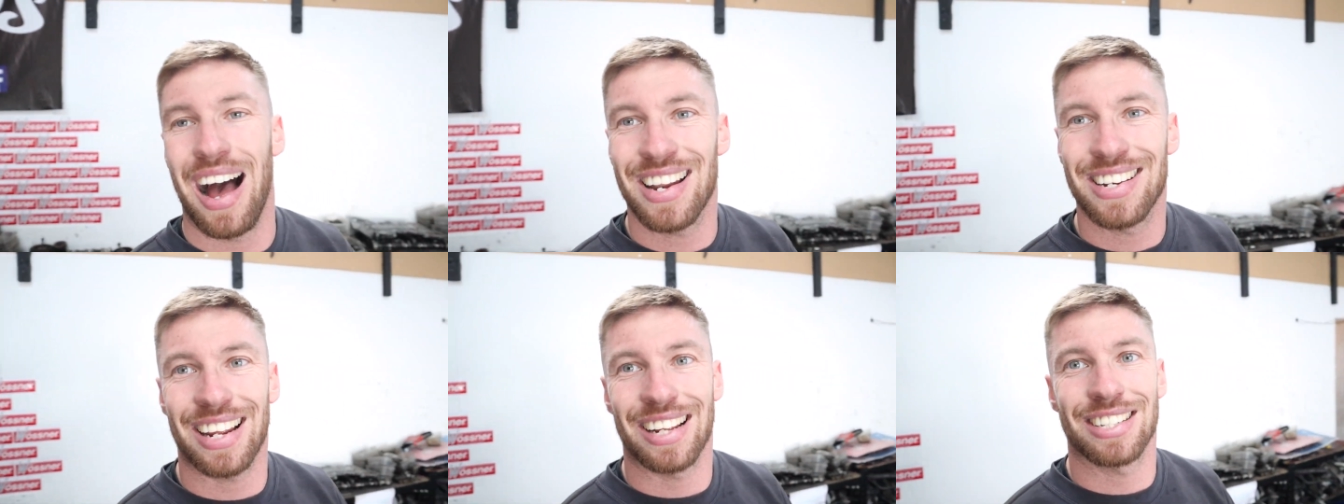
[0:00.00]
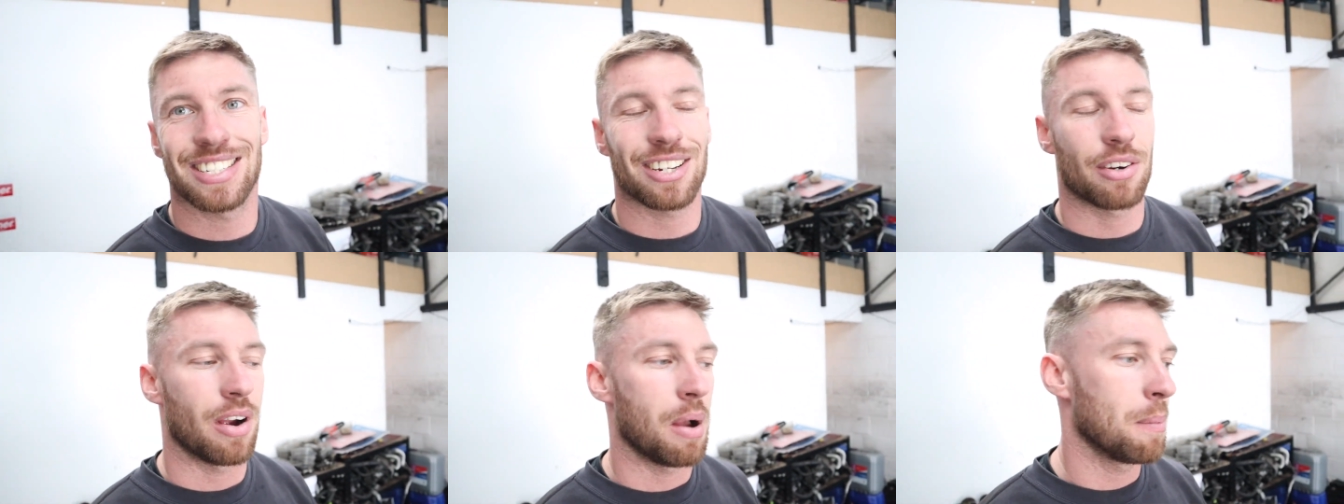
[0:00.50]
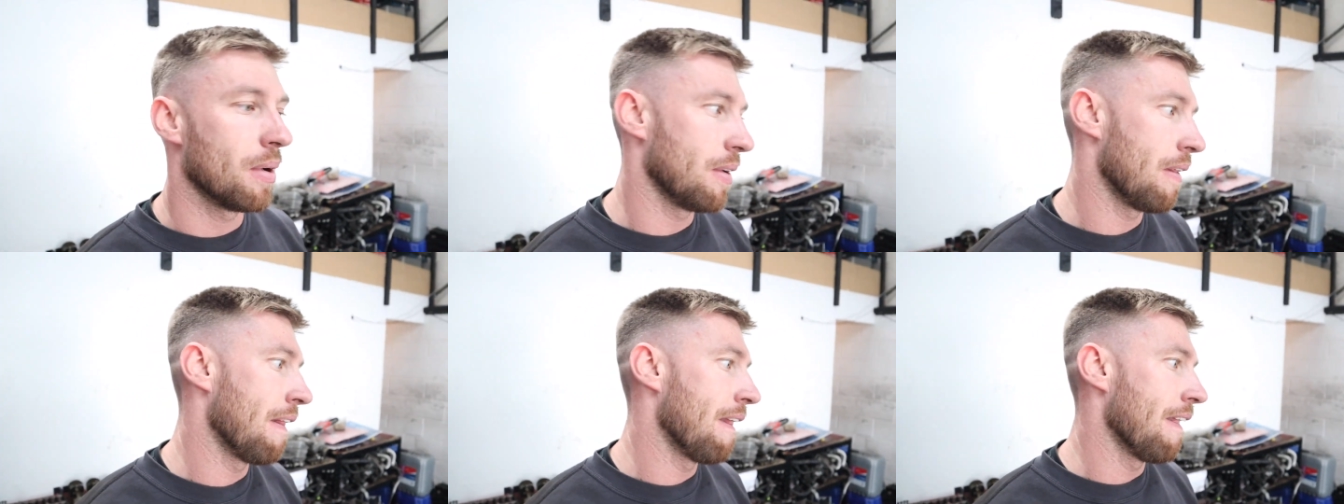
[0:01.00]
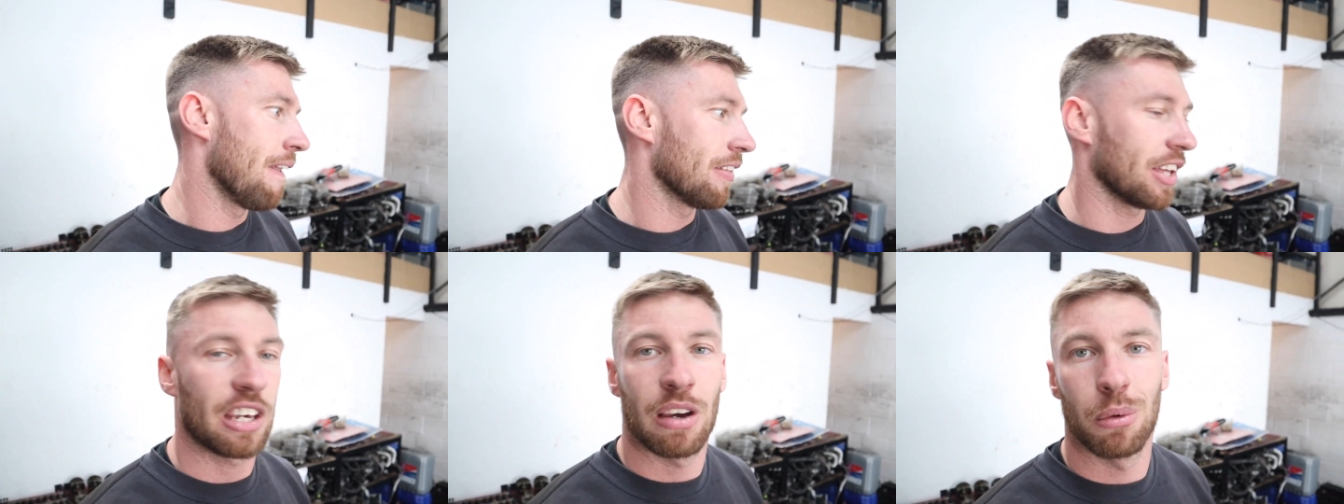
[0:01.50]
and Instagram.
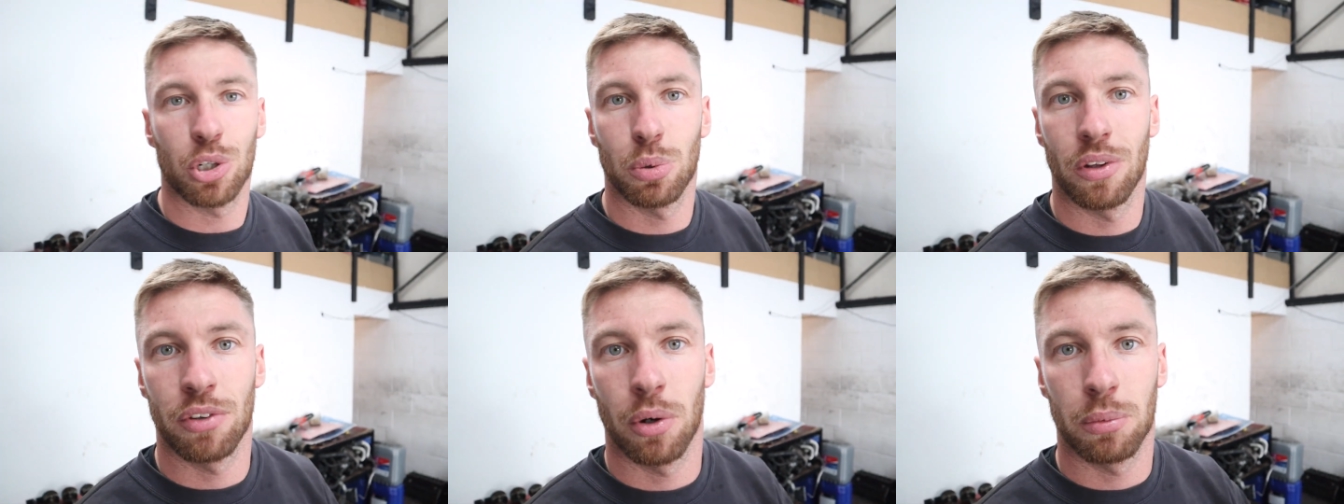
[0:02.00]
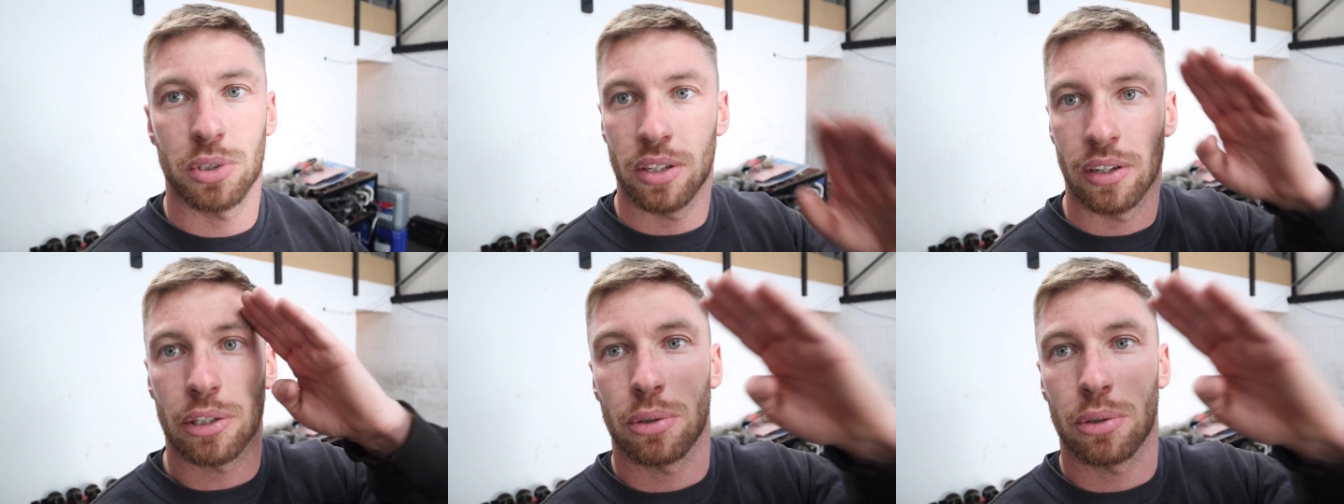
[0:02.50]
Thank you very much. We love you all. We'll see you in the